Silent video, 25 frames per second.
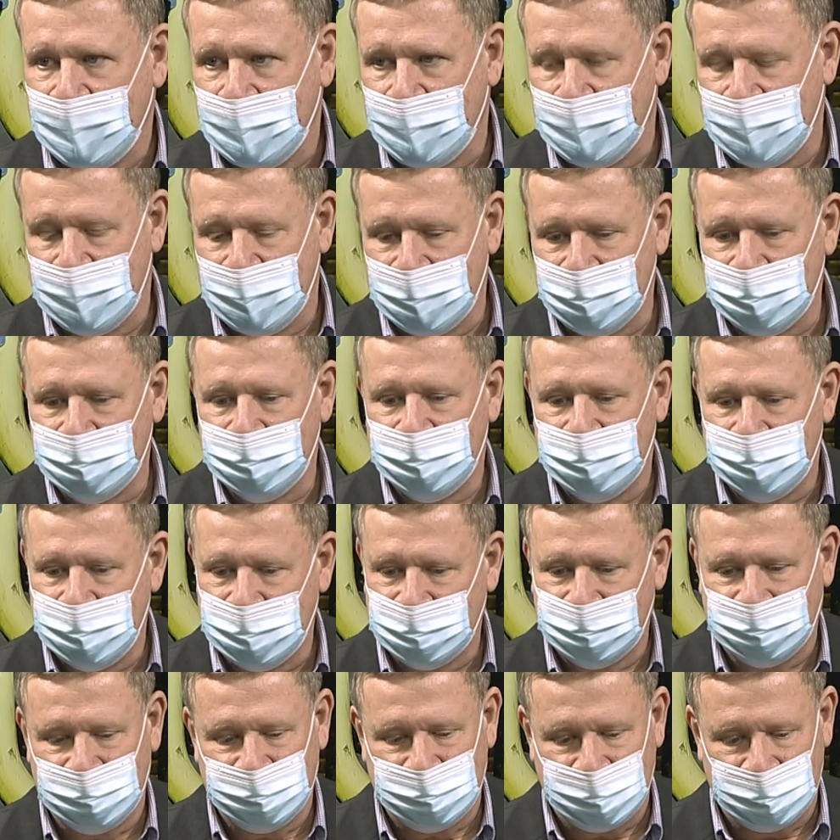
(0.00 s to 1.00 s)
And
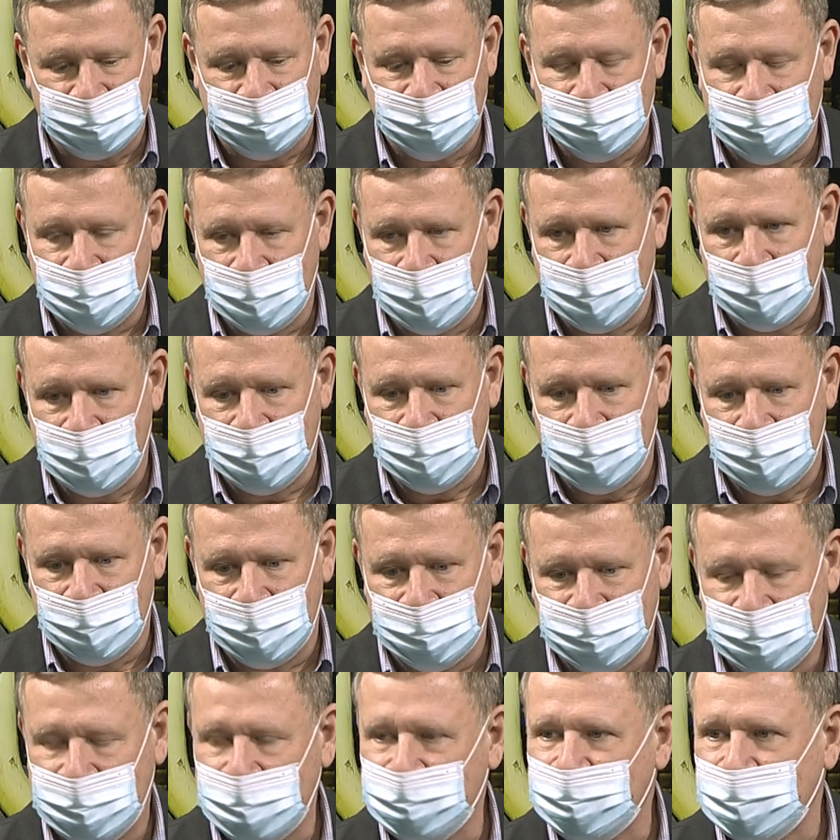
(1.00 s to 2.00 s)
this is a
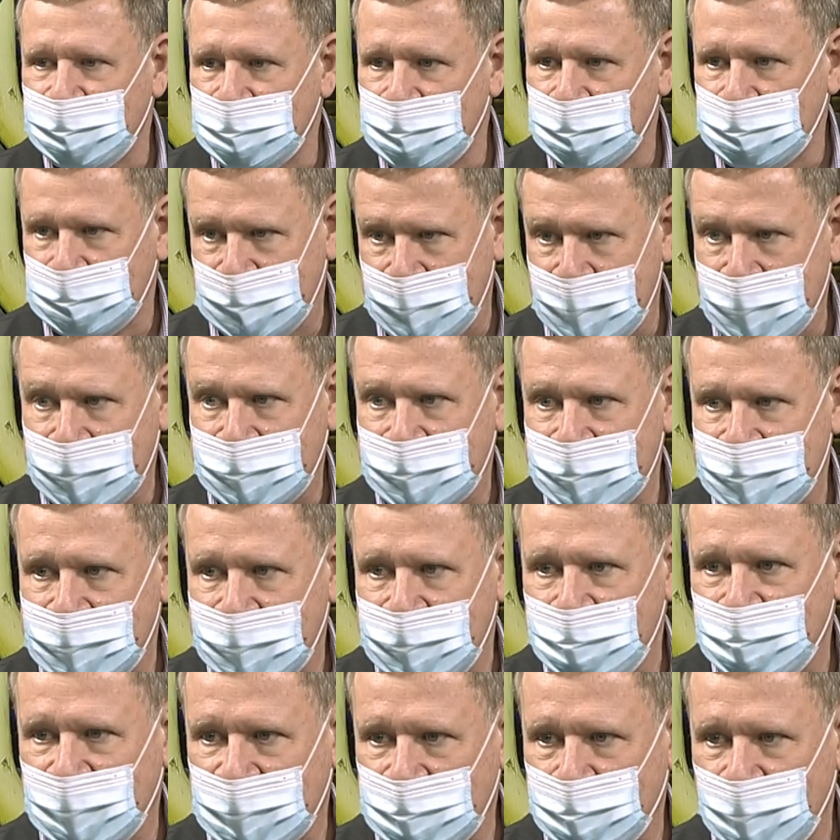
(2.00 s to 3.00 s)
difficult
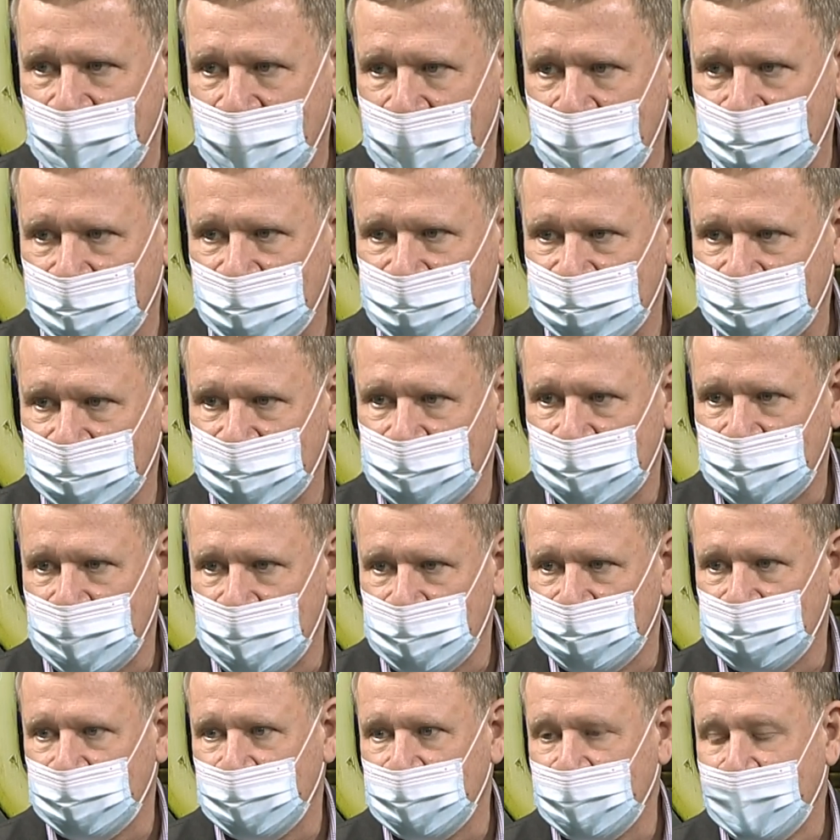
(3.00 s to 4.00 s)
economic problem for the
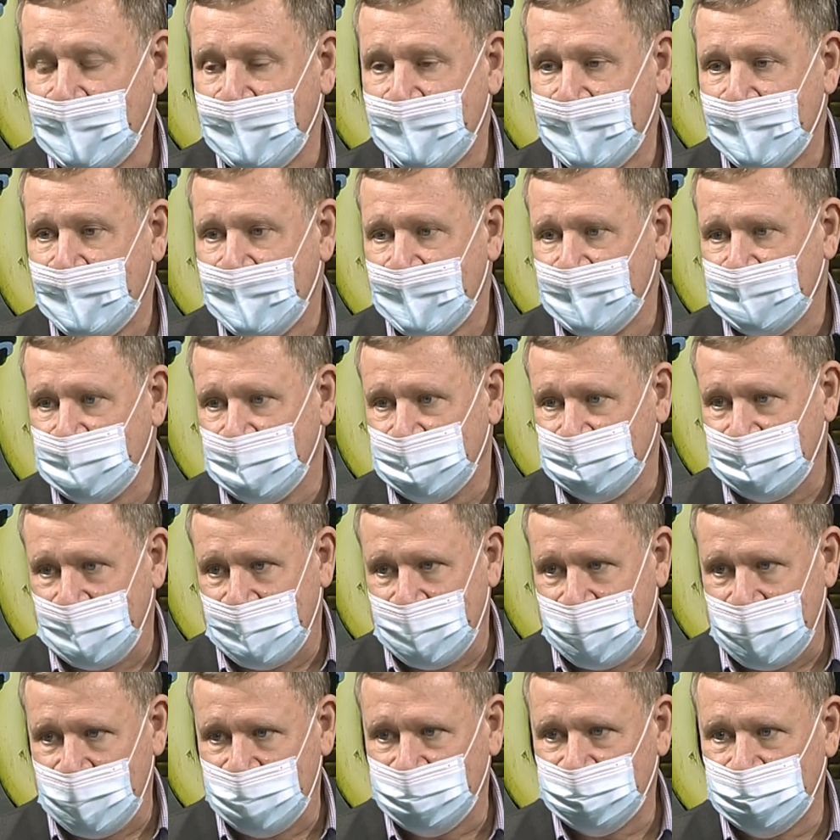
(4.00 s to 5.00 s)
country that
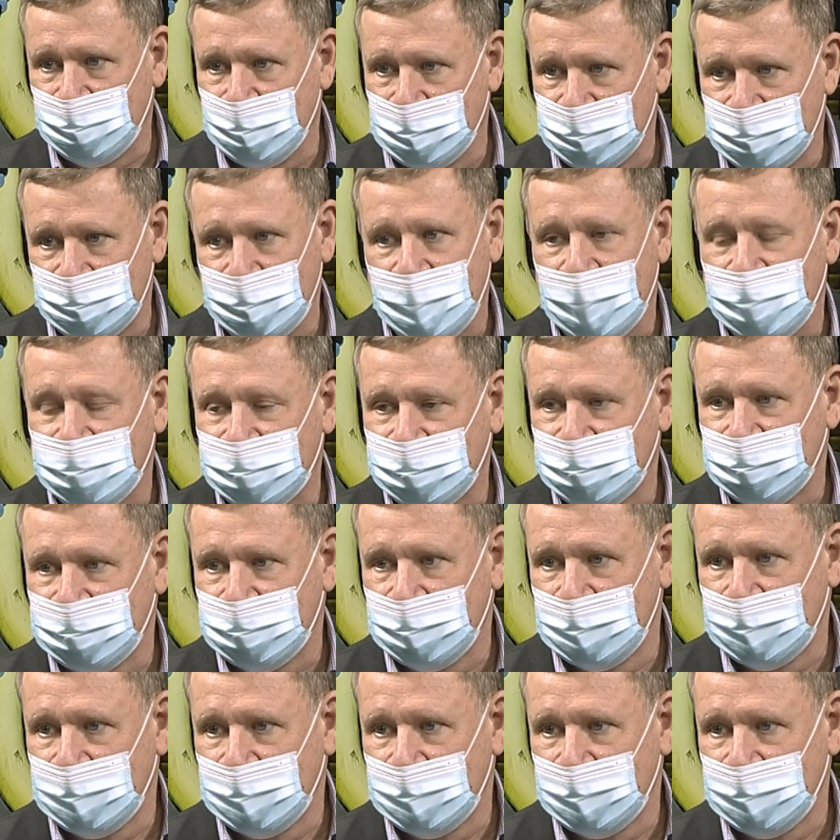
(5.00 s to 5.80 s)
they have to address